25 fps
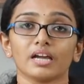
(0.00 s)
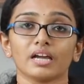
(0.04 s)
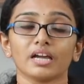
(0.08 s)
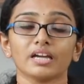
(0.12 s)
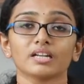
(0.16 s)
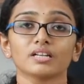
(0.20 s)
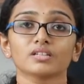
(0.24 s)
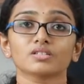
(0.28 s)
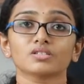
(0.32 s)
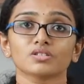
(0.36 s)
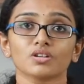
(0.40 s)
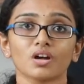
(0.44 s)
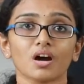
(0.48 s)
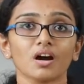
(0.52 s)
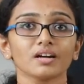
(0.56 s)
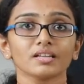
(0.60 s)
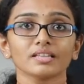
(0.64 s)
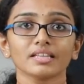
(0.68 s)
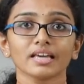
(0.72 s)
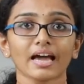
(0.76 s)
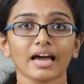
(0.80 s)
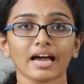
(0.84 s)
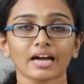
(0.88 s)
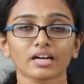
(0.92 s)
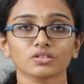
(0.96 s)
It is not
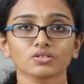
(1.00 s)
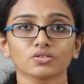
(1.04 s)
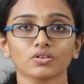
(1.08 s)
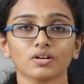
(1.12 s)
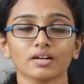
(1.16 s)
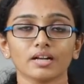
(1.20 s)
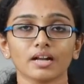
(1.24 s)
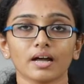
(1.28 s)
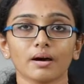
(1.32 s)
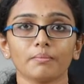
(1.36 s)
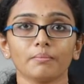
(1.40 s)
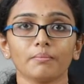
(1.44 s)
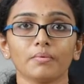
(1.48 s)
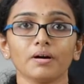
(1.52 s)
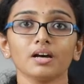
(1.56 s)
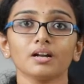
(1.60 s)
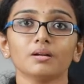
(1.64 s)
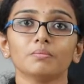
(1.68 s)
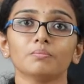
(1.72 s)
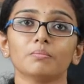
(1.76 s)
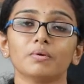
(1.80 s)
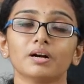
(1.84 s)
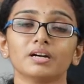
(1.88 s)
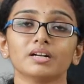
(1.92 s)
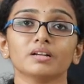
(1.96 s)
the actual number,
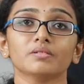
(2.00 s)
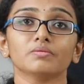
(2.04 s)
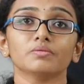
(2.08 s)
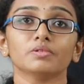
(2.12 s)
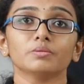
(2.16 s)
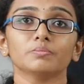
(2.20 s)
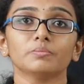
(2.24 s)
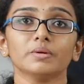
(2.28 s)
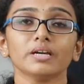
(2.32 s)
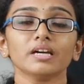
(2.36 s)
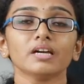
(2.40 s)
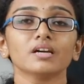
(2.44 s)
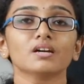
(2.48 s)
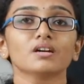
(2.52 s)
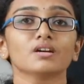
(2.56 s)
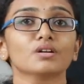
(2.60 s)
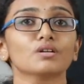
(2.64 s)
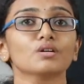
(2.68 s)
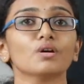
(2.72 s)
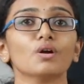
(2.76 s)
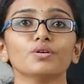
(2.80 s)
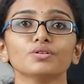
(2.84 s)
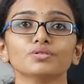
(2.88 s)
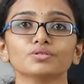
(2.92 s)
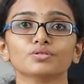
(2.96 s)
but it will be
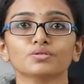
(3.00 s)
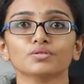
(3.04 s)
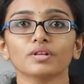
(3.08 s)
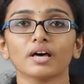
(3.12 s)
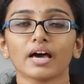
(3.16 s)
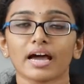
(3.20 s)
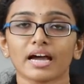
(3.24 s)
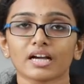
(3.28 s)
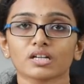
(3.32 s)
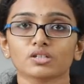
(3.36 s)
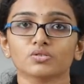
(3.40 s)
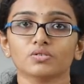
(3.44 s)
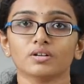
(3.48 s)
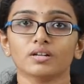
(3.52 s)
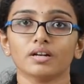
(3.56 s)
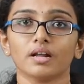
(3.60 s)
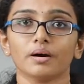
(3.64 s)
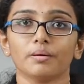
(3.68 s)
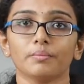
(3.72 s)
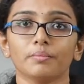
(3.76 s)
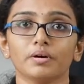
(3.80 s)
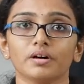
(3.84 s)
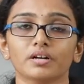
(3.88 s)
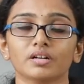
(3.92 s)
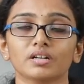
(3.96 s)
close to the actual
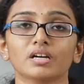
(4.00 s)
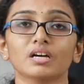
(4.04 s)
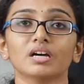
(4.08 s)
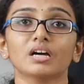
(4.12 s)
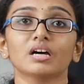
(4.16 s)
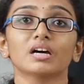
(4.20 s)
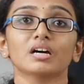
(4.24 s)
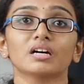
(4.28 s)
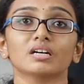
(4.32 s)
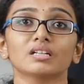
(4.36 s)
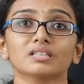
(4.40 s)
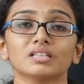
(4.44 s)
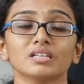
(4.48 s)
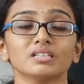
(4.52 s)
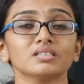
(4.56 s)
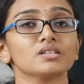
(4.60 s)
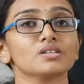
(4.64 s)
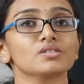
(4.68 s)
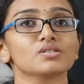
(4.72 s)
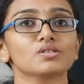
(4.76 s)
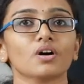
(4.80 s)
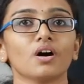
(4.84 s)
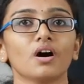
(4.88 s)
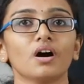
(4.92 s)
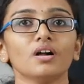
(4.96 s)
number. This
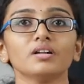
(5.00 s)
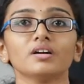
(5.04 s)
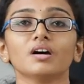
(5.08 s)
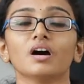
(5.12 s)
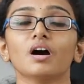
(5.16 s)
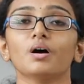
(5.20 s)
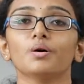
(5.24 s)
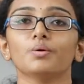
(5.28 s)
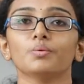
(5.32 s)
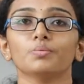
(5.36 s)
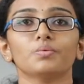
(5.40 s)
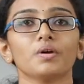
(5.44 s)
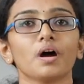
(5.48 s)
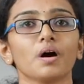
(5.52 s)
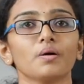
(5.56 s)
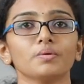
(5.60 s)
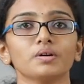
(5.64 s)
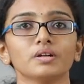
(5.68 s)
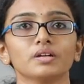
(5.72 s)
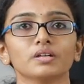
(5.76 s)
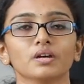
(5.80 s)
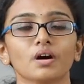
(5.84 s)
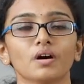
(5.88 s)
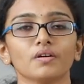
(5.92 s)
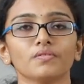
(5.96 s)
is called
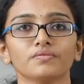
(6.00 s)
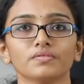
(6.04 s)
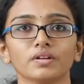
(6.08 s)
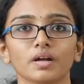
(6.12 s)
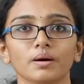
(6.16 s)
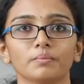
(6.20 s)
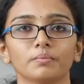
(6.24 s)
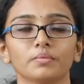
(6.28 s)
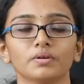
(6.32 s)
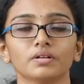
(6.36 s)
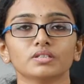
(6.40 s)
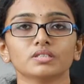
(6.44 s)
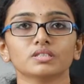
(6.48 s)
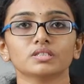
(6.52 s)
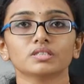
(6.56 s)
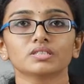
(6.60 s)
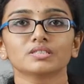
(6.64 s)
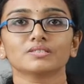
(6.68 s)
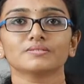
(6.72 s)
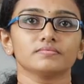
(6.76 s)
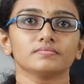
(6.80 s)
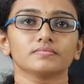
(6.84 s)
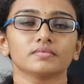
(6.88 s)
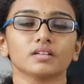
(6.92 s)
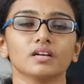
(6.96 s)
rounding off
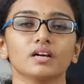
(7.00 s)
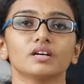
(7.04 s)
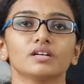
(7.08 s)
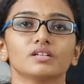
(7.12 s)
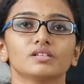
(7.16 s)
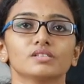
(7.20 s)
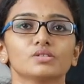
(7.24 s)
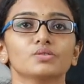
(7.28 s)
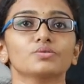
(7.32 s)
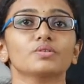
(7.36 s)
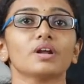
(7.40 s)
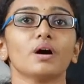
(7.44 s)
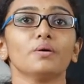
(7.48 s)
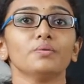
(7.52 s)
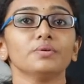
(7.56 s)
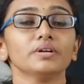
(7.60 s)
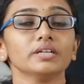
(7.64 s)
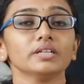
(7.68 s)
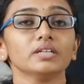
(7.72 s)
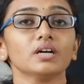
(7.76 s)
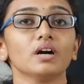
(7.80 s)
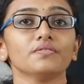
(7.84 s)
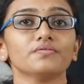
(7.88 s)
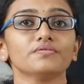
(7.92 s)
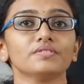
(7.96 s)
numbers. So
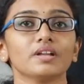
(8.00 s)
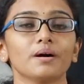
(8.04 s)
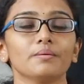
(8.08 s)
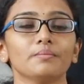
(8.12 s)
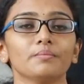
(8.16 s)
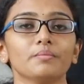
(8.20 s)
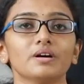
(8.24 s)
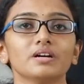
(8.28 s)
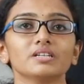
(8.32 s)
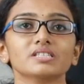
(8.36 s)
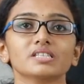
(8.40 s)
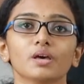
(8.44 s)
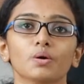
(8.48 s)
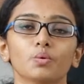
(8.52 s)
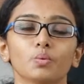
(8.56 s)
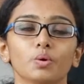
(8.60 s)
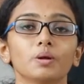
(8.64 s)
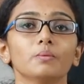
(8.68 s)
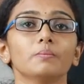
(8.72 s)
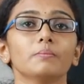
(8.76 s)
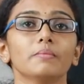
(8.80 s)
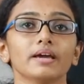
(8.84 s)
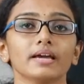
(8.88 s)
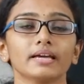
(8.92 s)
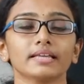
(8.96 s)
rounding off numbers
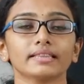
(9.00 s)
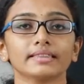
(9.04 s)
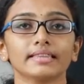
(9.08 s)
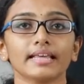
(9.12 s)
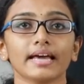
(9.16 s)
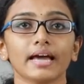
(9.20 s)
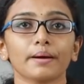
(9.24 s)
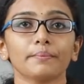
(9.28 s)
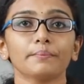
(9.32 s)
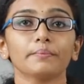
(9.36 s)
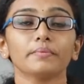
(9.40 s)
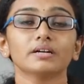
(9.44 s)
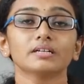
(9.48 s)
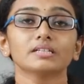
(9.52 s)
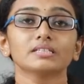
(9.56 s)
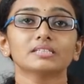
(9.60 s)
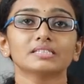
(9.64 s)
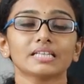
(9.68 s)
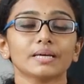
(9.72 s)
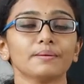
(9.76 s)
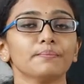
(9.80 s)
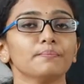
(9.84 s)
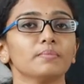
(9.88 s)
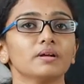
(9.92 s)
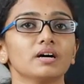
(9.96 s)
will make them
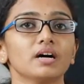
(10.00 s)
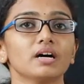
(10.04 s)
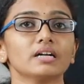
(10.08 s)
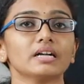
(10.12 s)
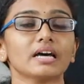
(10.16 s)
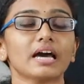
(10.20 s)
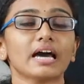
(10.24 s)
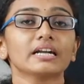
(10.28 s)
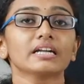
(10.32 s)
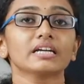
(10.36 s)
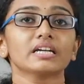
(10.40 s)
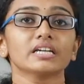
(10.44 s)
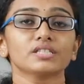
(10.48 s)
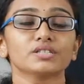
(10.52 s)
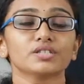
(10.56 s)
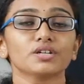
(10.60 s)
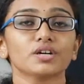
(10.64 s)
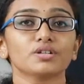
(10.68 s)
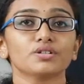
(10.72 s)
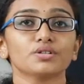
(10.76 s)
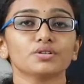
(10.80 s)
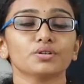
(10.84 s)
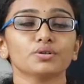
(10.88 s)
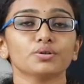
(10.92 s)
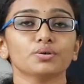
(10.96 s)
simpler and
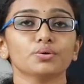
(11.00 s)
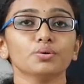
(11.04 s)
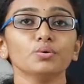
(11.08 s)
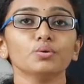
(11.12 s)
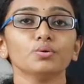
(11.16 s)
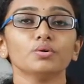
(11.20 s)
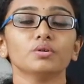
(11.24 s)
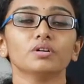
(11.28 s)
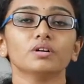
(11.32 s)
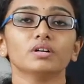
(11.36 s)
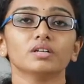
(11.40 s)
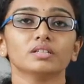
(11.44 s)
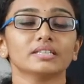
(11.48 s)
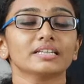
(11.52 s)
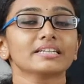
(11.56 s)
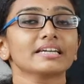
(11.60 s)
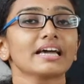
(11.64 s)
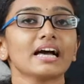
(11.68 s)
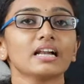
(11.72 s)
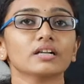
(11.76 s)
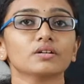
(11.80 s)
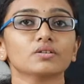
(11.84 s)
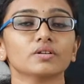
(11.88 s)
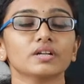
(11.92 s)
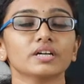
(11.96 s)
easier to do the
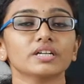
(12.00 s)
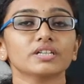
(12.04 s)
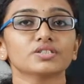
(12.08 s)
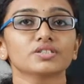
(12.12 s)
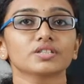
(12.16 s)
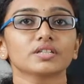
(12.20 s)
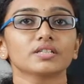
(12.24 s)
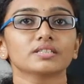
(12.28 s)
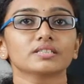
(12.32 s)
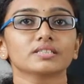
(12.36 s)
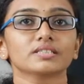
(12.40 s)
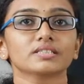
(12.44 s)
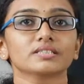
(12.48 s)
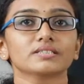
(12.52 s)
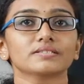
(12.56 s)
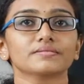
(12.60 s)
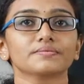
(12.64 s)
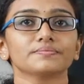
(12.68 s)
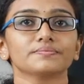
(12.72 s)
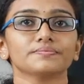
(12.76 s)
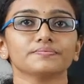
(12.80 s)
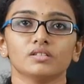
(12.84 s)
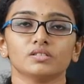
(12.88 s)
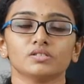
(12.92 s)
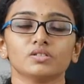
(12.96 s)
calculations.
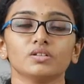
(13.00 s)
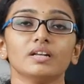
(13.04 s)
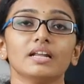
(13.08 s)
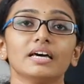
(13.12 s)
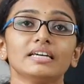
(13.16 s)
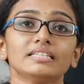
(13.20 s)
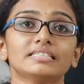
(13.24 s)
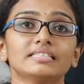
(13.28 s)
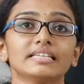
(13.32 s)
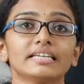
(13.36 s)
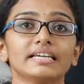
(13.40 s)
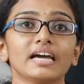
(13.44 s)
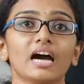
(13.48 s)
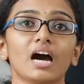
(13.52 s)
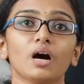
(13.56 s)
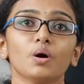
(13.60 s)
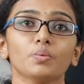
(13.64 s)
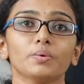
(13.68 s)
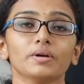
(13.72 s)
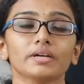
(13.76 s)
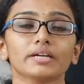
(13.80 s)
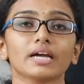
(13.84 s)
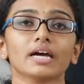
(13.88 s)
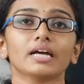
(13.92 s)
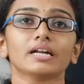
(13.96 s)
So let's see
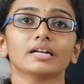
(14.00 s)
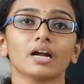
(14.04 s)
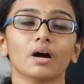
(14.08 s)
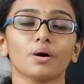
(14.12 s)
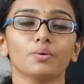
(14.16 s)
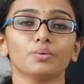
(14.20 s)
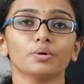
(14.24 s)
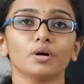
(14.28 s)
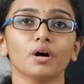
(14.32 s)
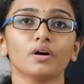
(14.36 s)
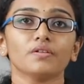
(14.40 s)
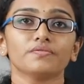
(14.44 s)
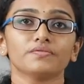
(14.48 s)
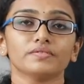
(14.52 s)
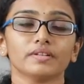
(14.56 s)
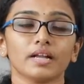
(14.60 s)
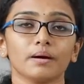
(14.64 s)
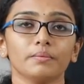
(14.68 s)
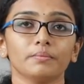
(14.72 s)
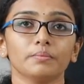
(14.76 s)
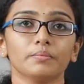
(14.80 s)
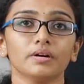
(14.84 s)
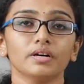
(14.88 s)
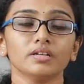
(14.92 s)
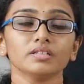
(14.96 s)
how we can round off
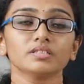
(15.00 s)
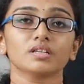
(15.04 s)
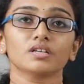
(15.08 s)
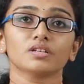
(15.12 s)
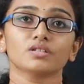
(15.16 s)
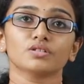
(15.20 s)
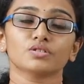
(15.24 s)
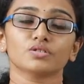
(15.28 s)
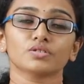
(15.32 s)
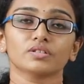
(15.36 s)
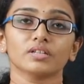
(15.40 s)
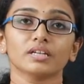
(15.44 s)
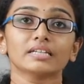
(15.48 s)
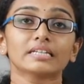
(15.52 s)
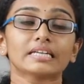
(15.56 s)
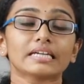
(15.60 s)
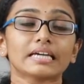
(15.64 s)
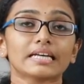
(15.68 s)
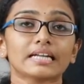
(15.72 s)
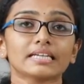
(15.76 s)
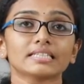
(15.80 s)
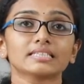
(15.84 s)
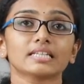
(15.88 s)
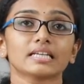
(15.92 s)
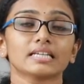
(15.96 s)
numbers to the
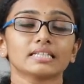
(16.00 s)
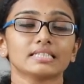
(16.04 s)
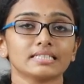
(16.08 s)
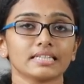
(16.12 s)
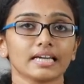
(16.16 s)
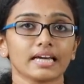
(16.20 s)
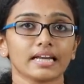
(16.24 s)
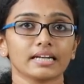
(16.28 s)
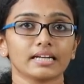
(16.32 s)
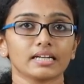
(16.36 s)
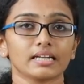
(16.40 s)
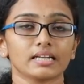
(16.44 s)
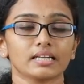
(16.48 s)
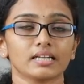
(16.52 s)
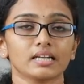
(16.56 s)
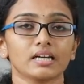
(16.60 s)
nearest 10.